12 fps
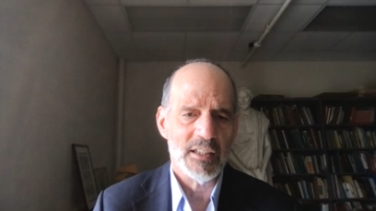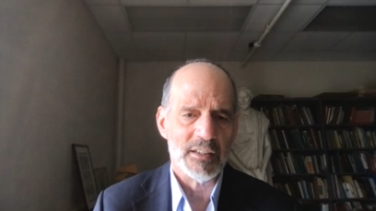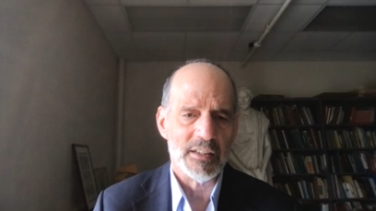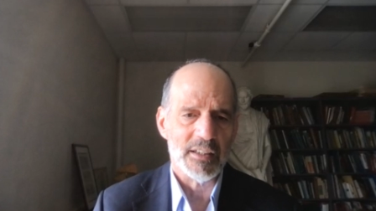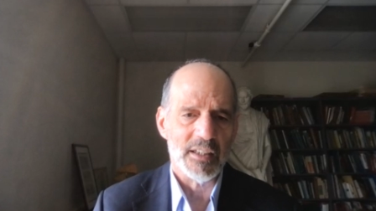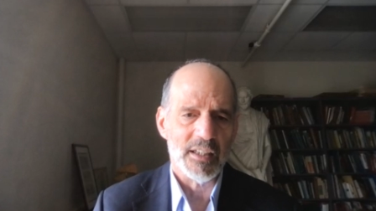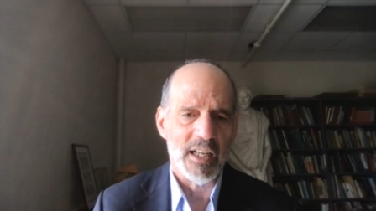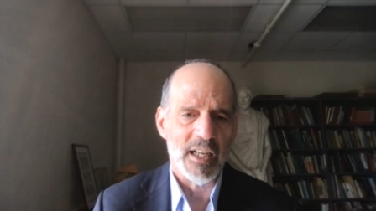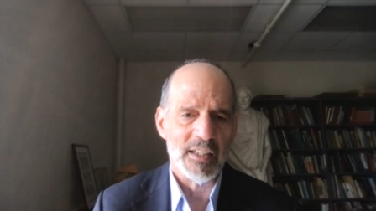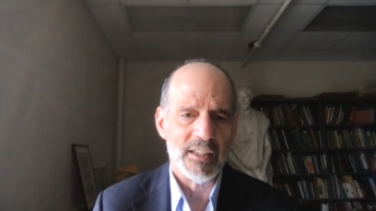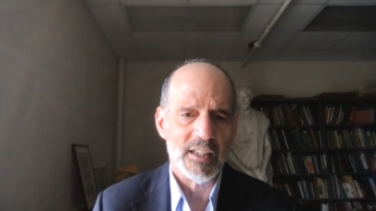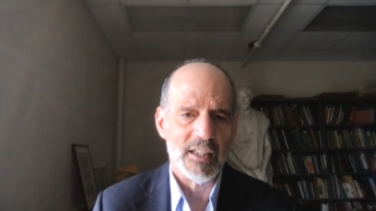Italy
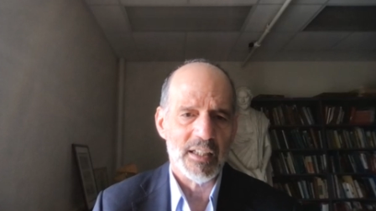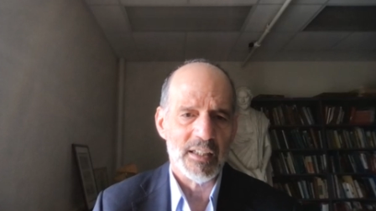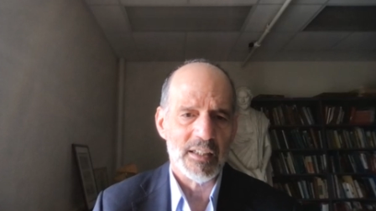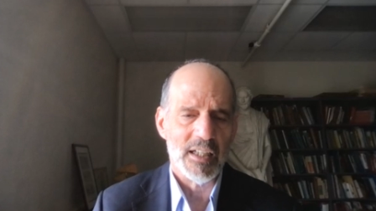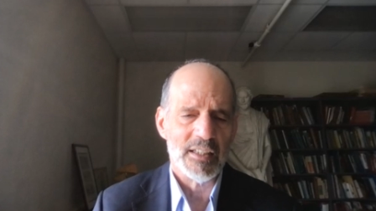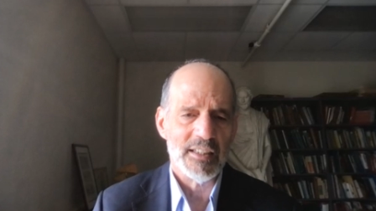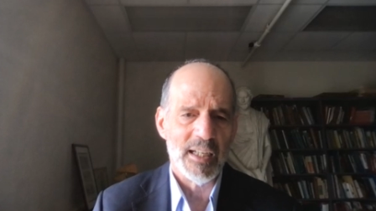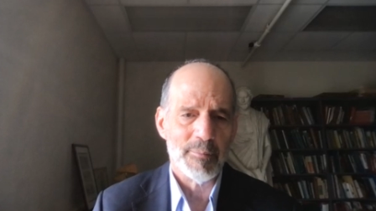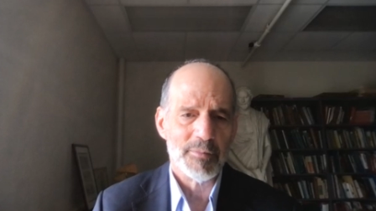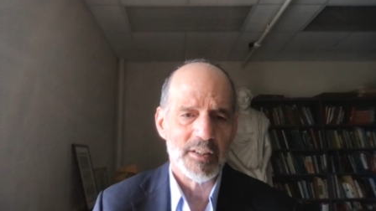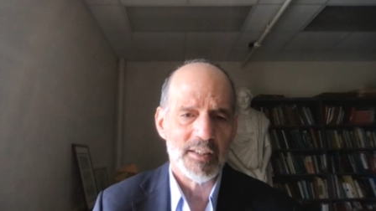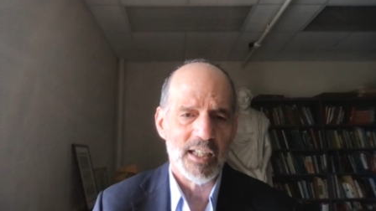and
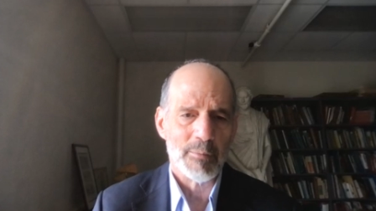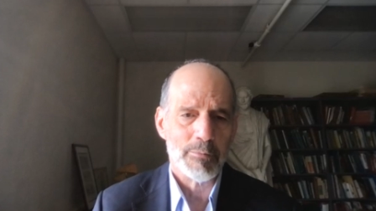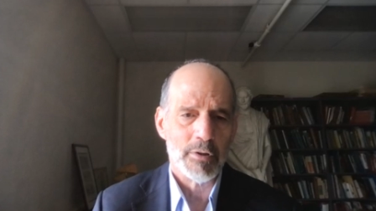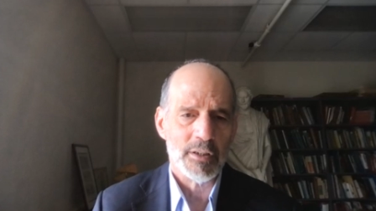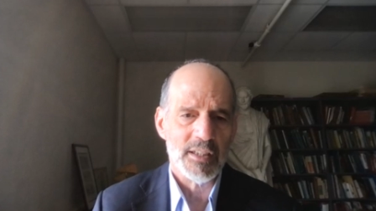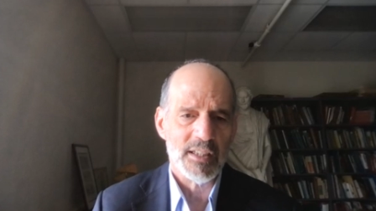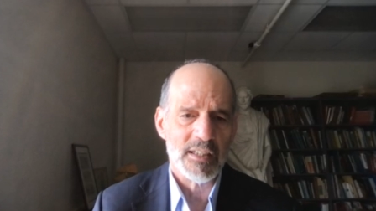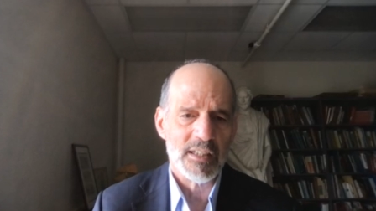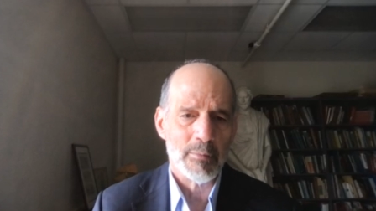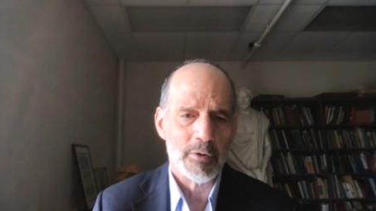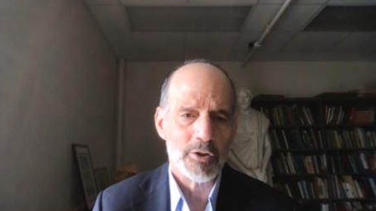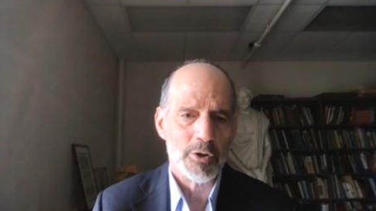attempt to take
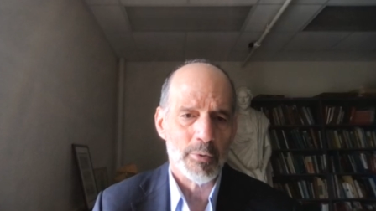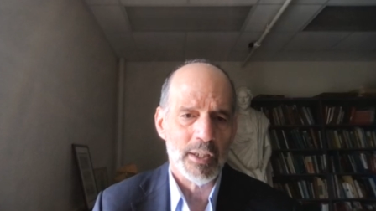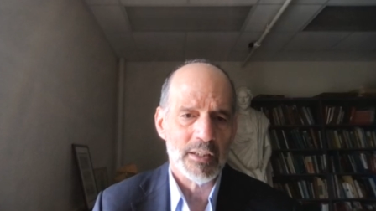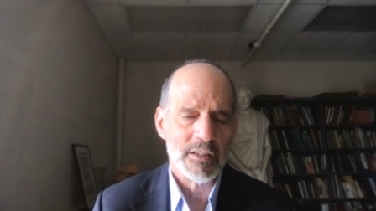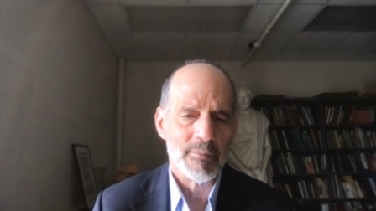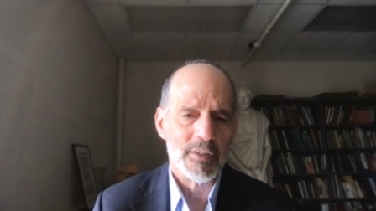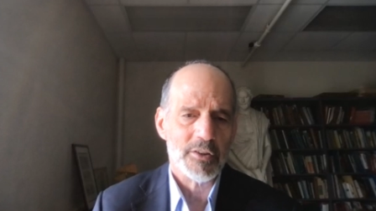Brundisium or Tarentum,